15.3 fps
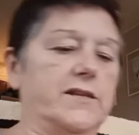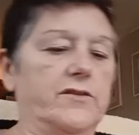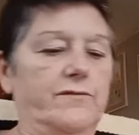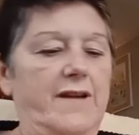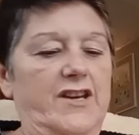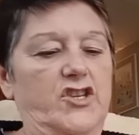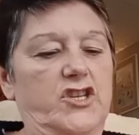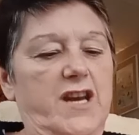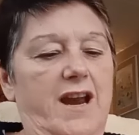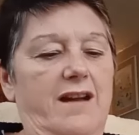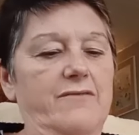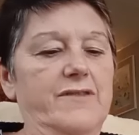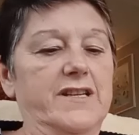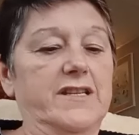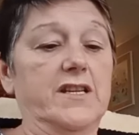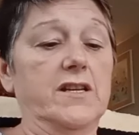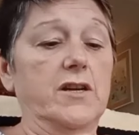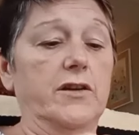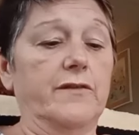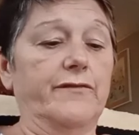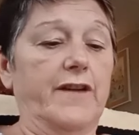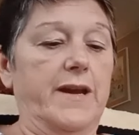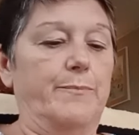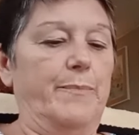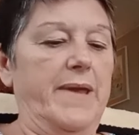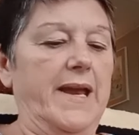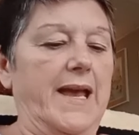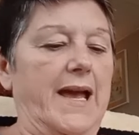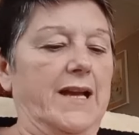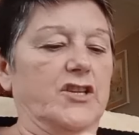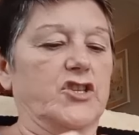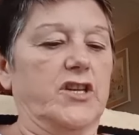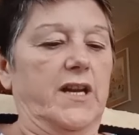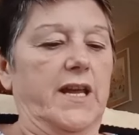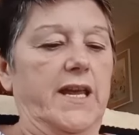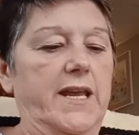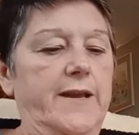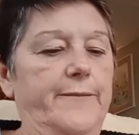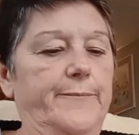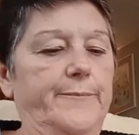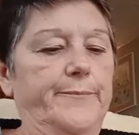is the red chair. Oh, it doesn't look very big, actually.